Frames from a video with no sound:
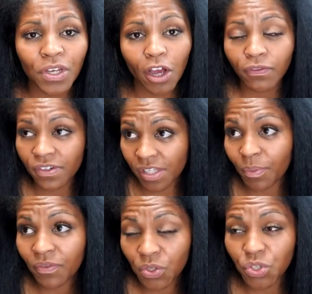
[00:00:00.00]
Now, for some
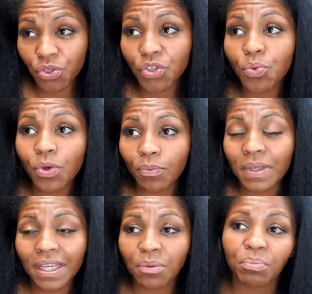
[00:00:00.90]
of you too, you will
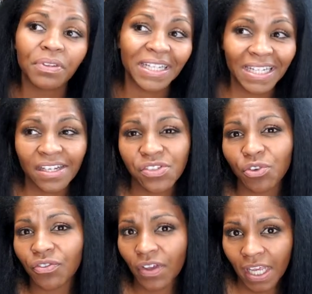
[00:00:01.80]
be completing
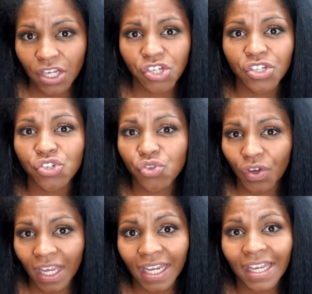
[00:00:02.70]
certifications,
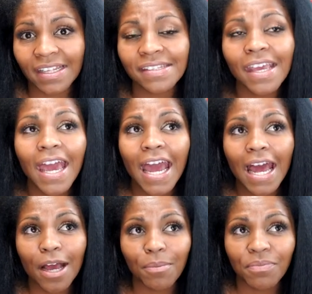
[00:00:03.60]
trainings,
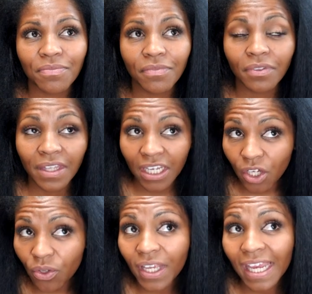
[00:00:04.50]
um,
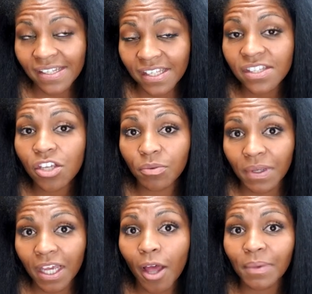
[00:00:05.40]
legal cases could
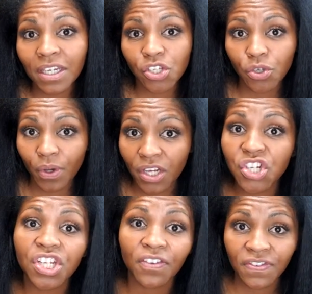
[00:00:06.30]
be coming to a
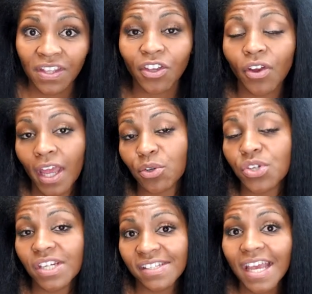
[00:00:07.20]
shift in their
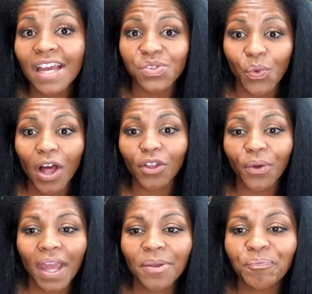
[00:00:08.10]
energies as well,
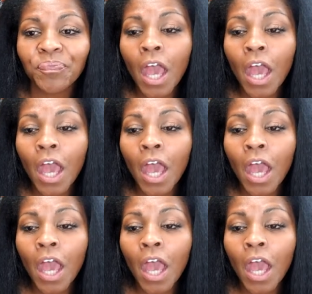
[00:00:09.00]
okay?